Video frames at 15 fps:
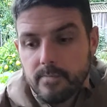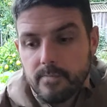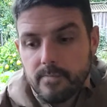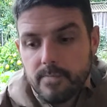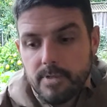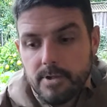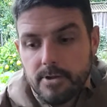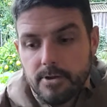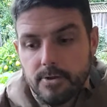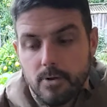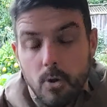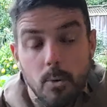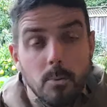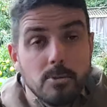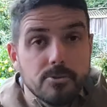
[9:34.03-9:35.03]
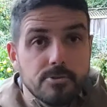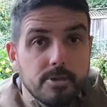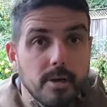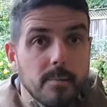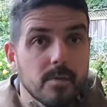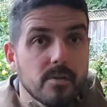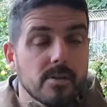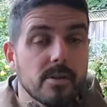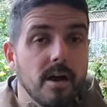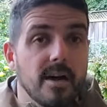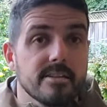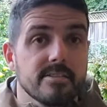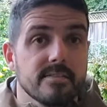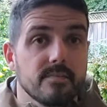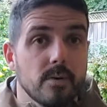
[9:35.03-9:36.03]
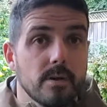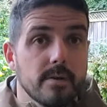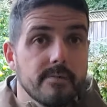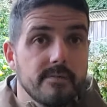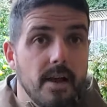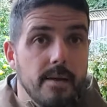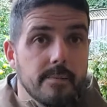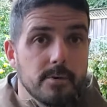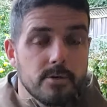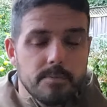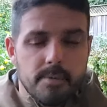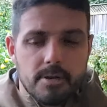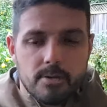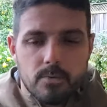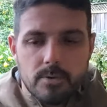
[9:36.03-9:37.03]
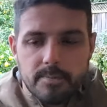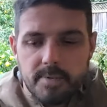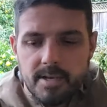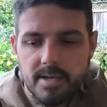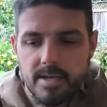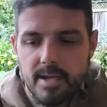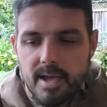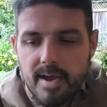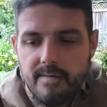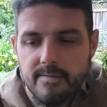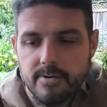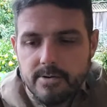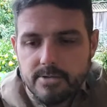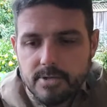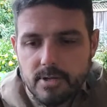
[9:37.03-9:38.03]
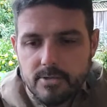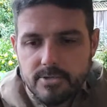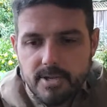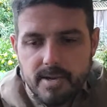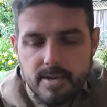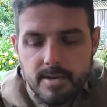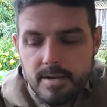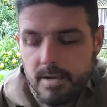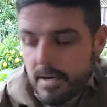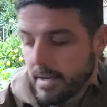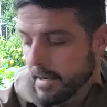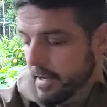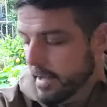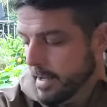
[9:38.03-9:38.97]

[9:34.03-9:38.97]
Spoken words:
They're almost double the cost of what a 5mm would be after it's all said and done.